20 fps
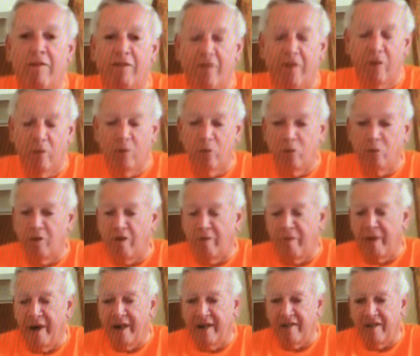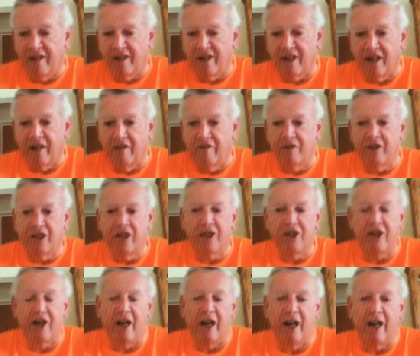fools we have made of ourselves this
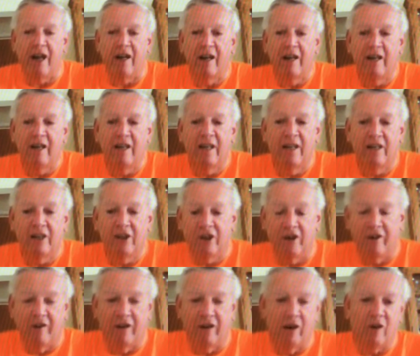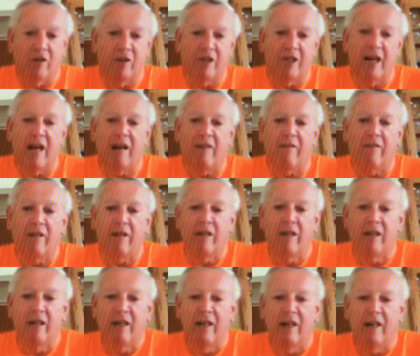year during lockdown.
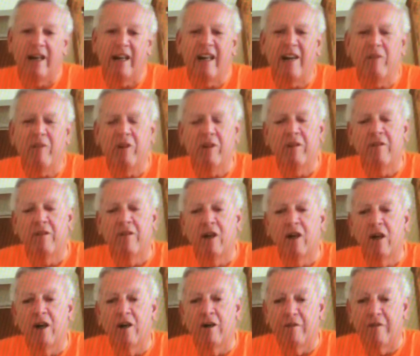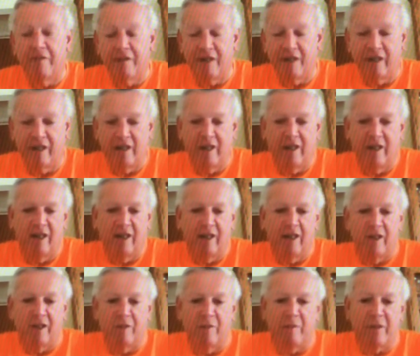And he would have loved
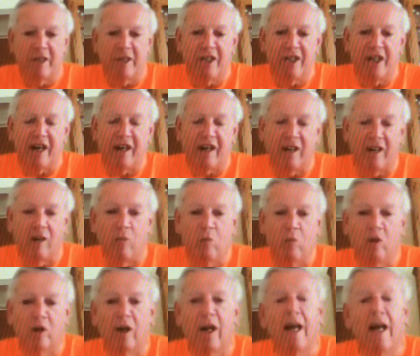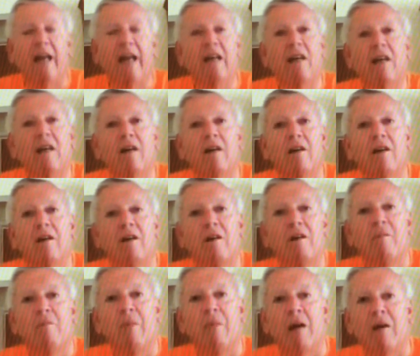to have been standing on one leg,
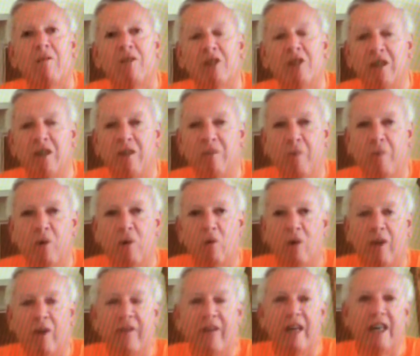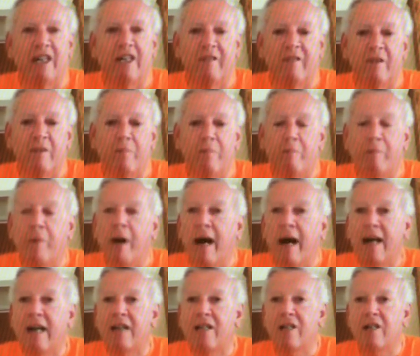bouncing the ball on the edge of his
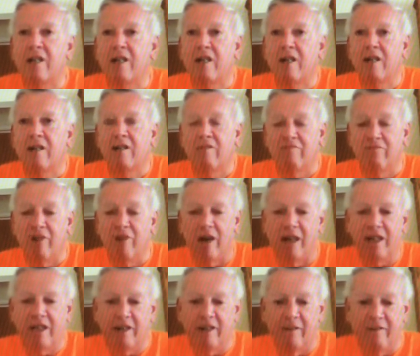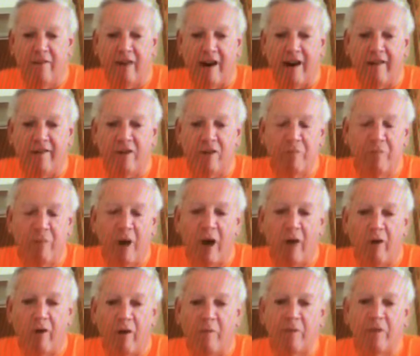bat, writing various
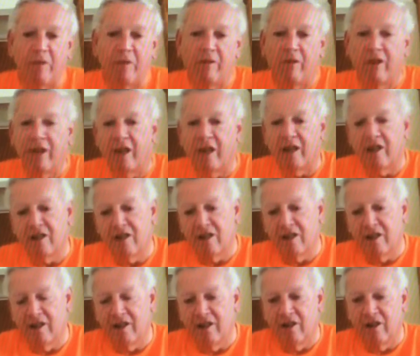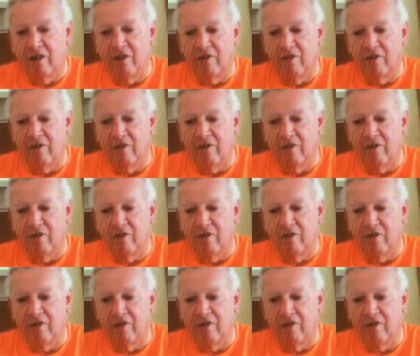poems and things to